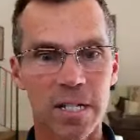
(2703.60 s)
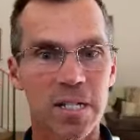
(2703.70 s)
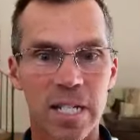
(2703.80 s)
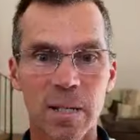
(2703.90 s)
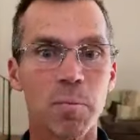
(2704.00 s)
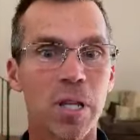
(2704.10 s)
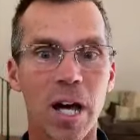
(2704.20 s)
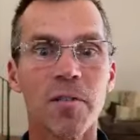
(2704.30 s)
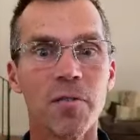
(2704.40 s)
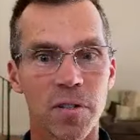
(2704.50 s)
team
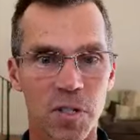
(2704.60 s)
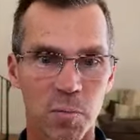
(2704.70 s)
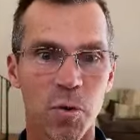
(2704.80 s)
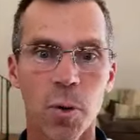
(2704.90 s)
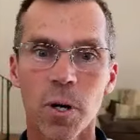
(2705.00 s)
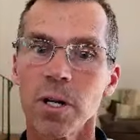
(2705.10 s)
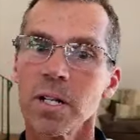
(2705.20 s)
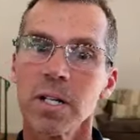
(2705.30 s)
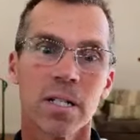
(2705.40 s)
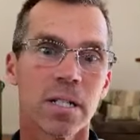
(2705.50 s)
love and support.
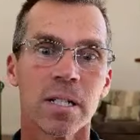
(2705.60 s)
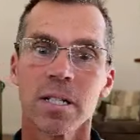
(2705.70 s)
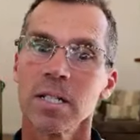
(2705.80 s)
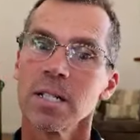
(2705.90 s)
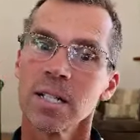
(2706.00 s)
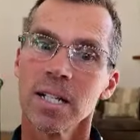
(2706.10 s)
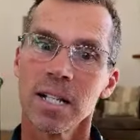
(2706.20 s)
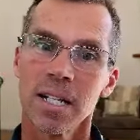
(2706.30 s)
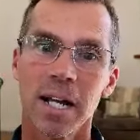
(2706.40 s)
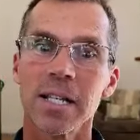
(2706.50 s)

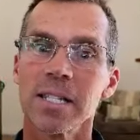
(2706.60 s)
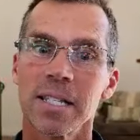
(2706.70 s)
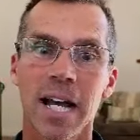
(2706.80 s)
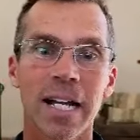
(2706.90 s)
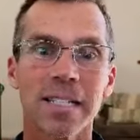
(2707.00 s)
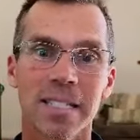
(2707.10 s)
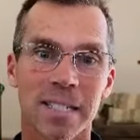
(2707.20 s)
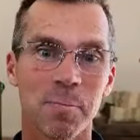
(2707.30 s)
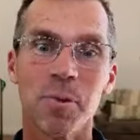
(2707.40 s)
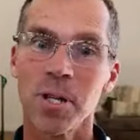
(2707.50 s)

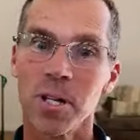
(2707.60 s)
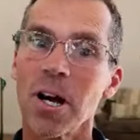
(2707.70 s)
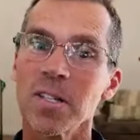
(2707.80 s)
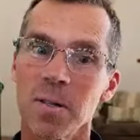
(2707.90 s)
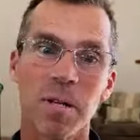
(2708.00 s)
That's pretty awesome.